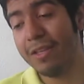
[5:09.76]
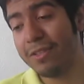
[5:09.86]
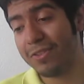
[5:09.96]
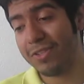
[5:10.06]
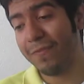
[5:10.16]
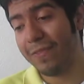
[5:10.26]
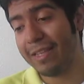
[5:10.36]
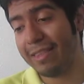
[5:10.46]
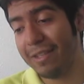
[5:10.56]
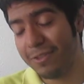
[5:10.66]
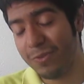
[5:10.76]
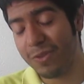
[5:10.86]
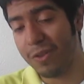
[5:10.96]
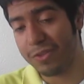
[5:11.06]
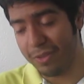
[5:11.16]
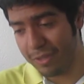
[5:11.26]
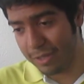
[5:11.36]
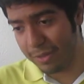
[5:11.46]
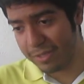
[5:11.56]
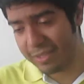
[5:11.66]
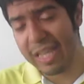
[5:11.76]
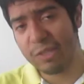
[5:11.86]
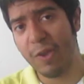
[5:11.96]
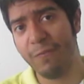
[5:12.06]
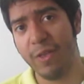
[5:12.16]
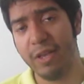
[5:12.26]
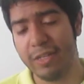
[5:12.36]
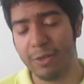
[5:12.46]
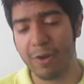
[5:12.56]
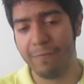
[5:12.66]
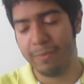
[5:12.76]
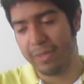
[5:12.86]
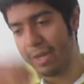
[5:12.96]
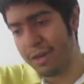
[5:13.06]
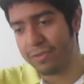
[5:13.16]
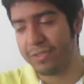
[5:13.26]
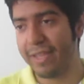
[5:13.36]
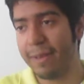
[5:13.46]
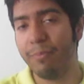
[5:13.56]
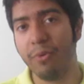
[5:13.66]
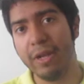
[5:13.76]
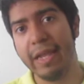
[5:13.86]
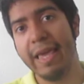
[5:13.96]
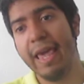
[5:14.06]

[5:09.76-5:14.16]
So stuff like that too is also hilarious. And that's why I felt it did great from the character standpoint.